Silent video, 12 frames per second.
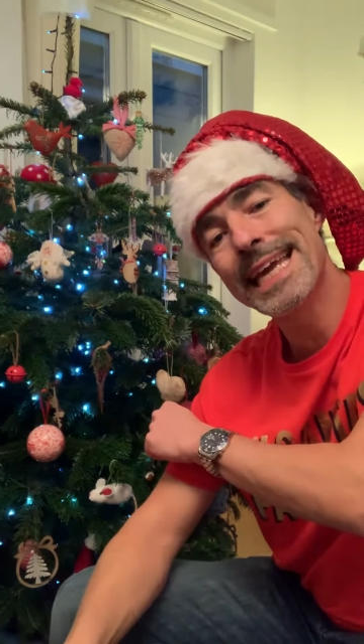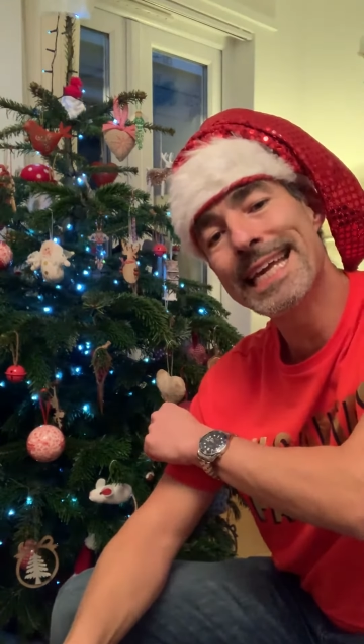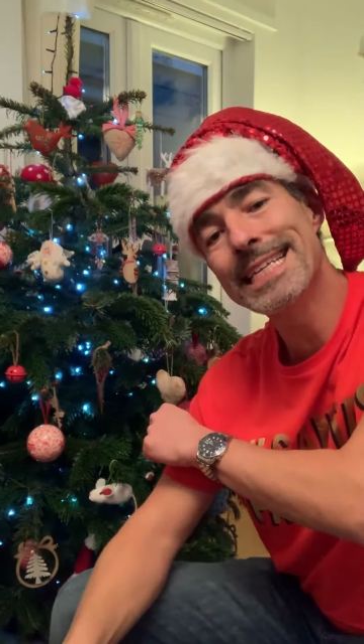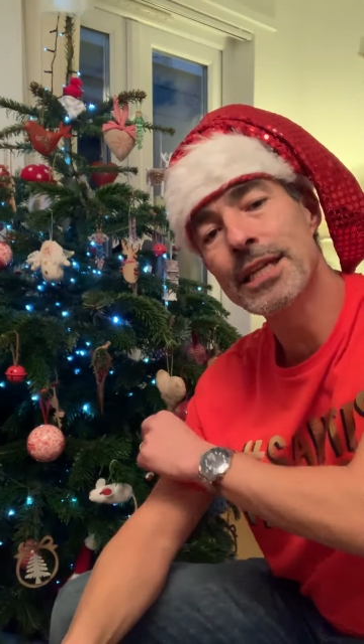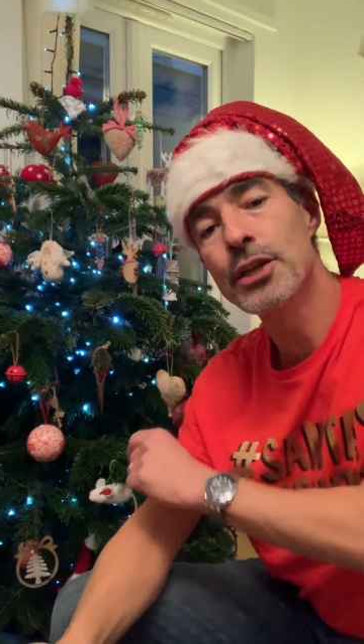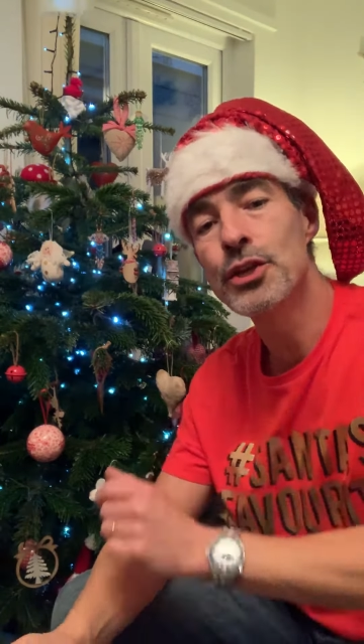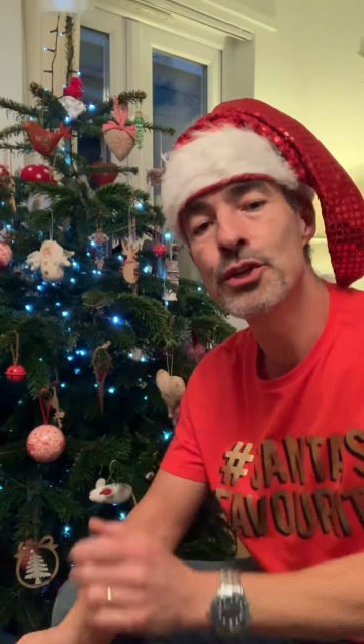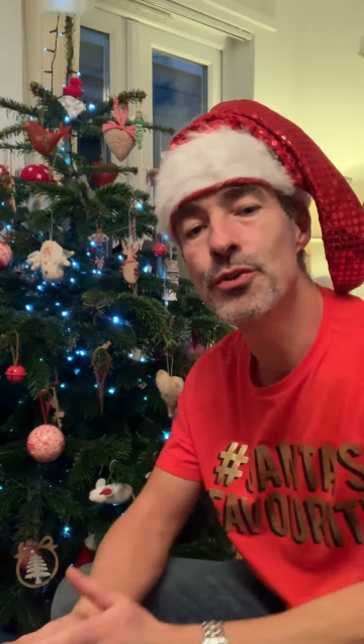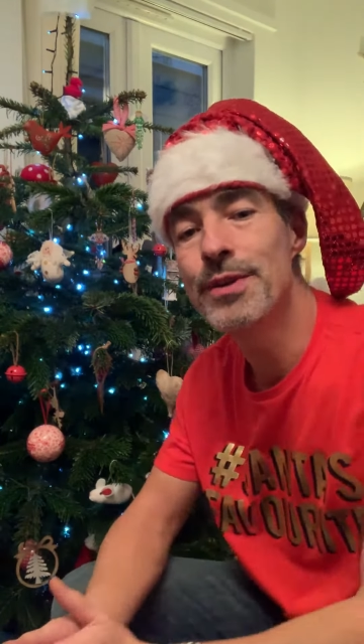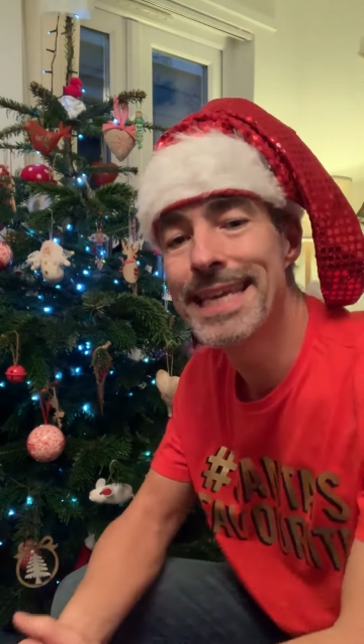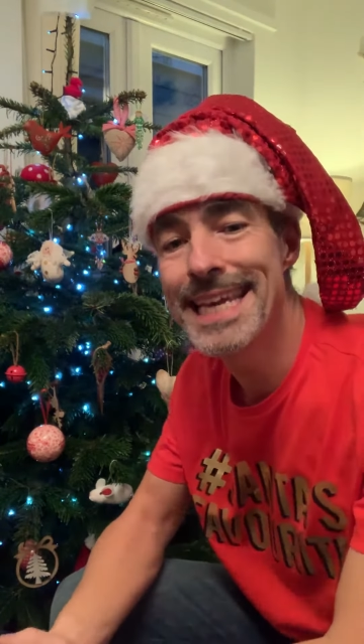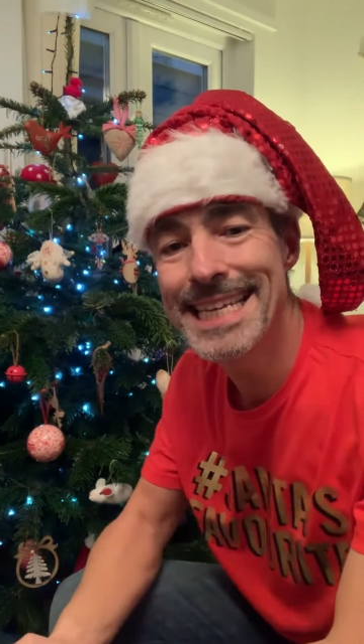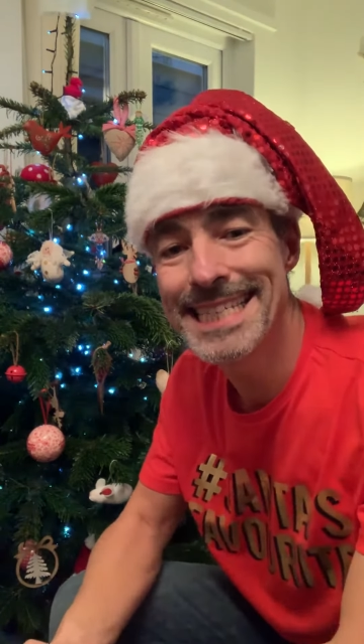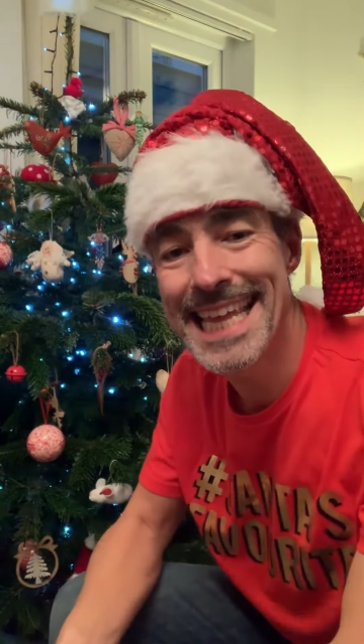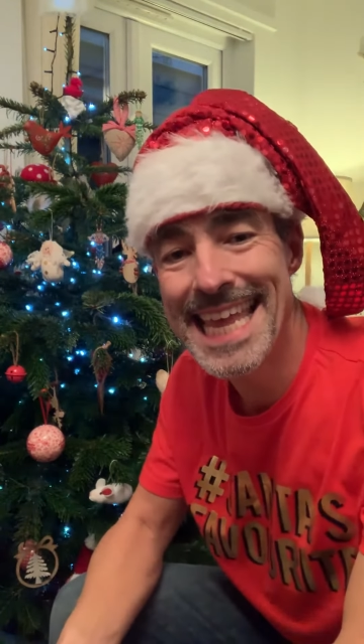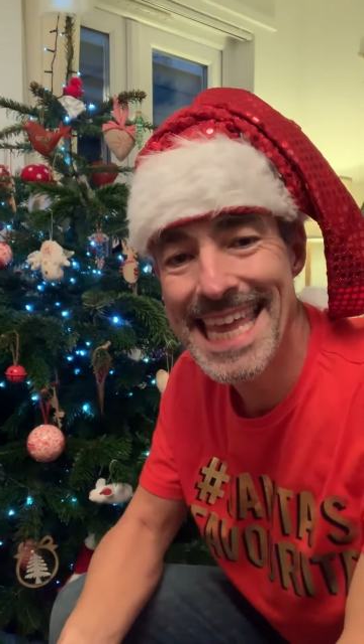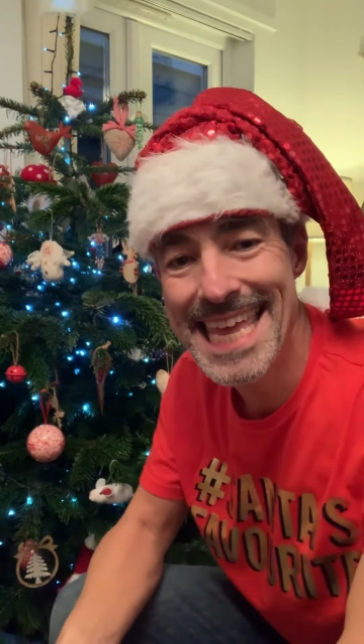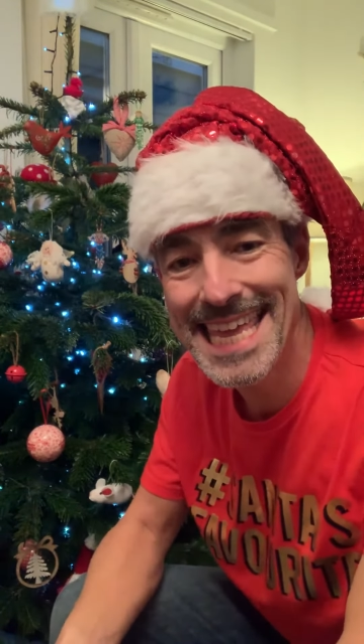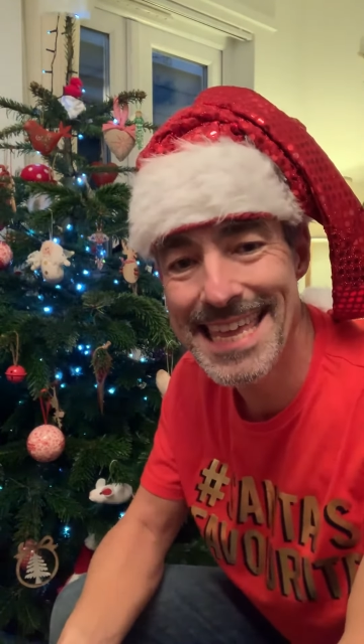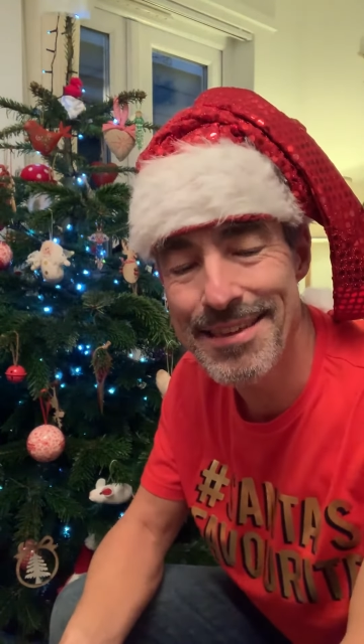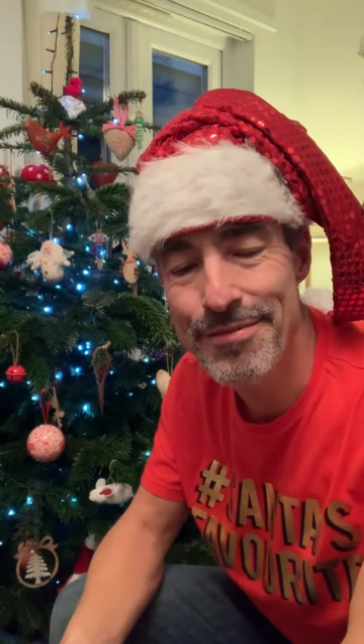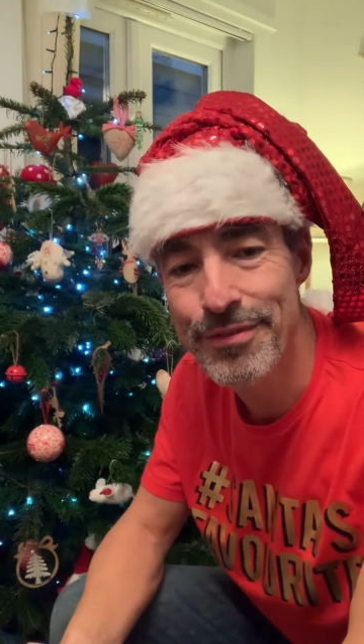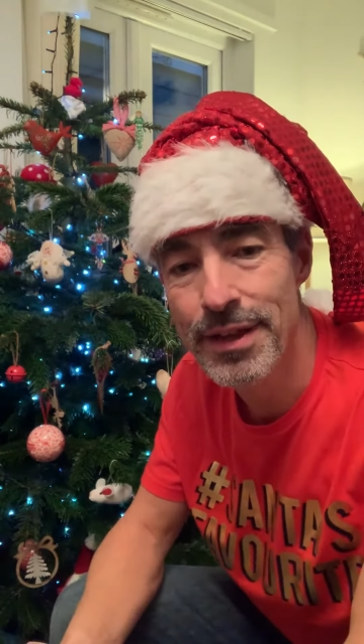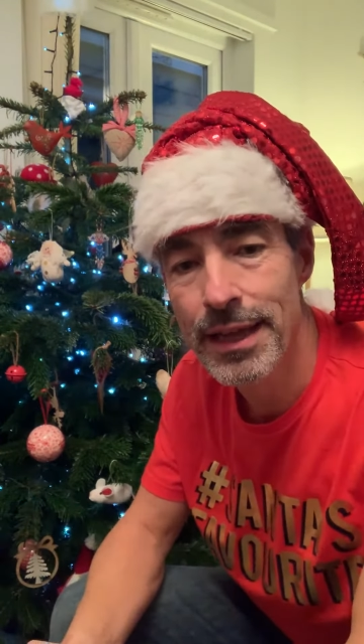is New Year's
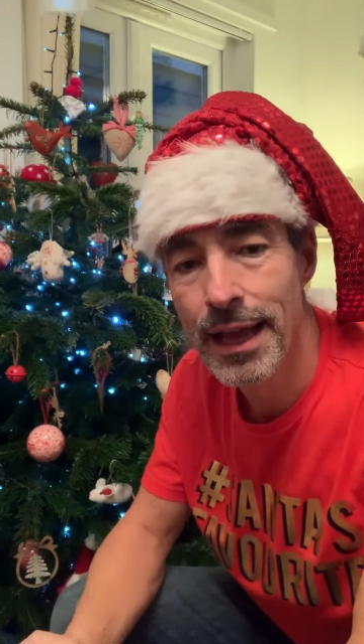Eve.